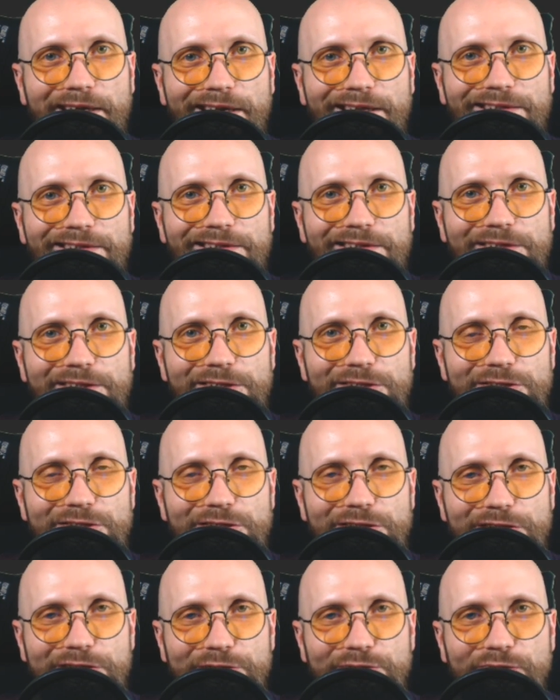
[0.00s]
entity,
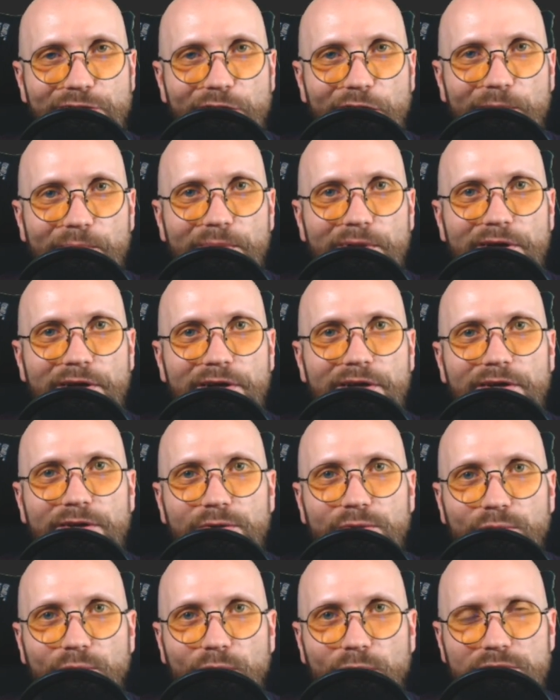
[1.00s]
she is from
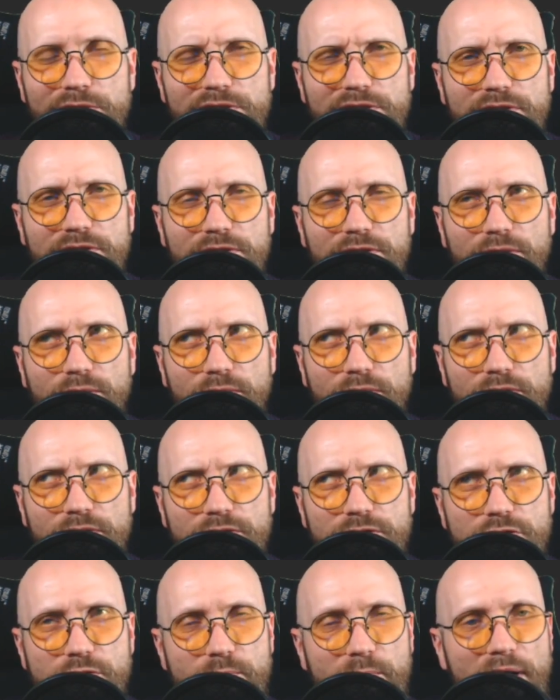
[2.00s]
Norse or
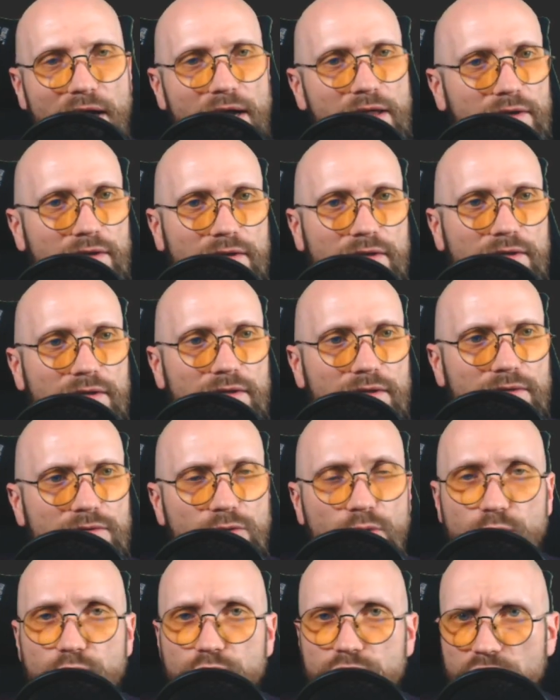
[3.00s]
Germanic,
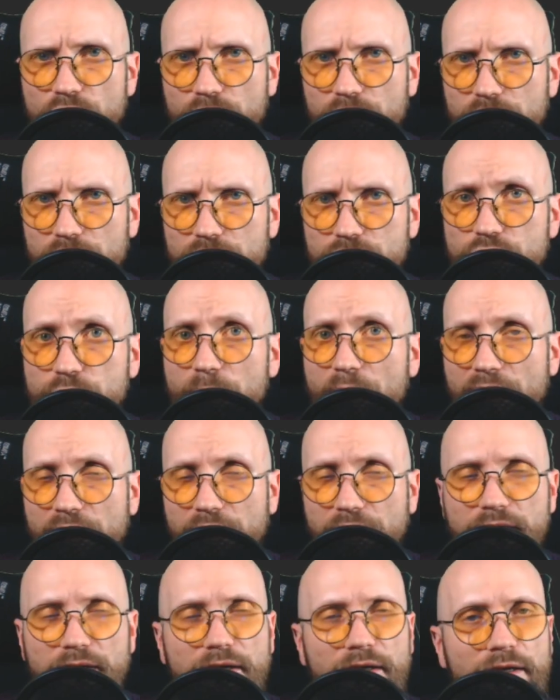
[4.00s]

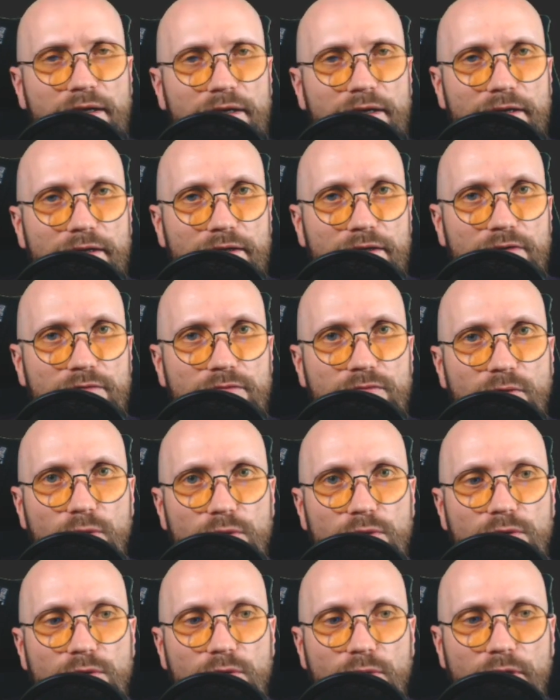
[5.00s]
Germanic
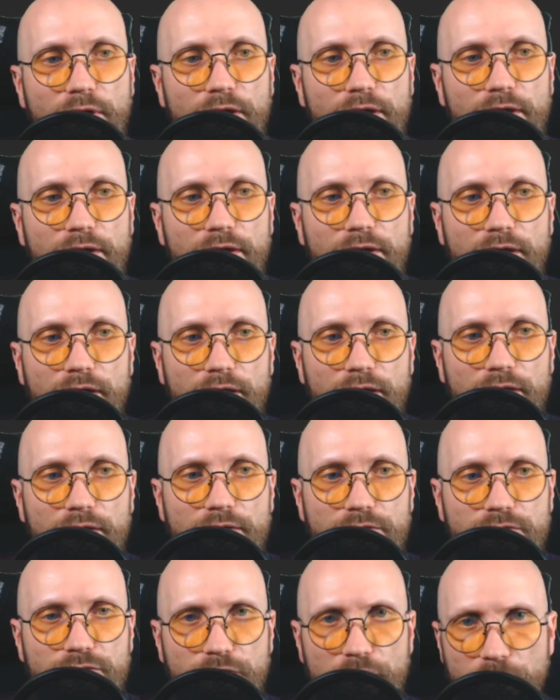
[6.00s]
folklore,
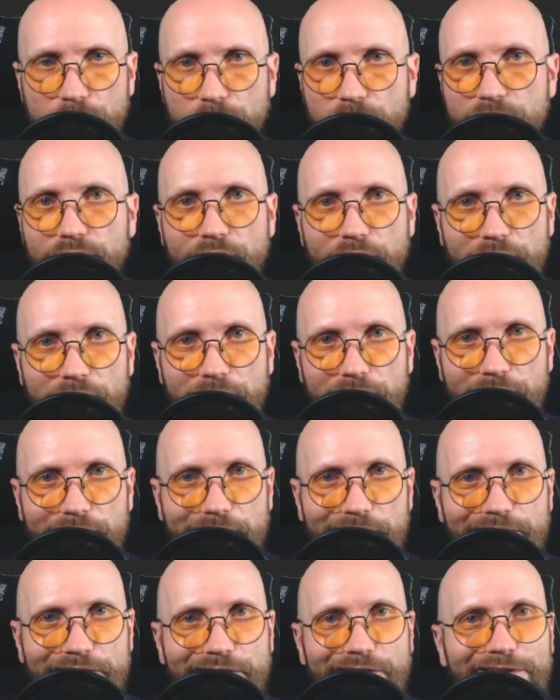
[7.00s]
a terrifying
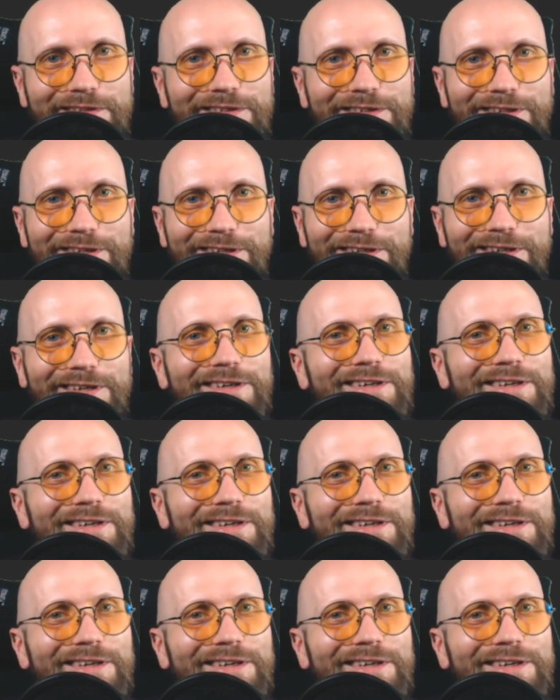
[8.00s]
entity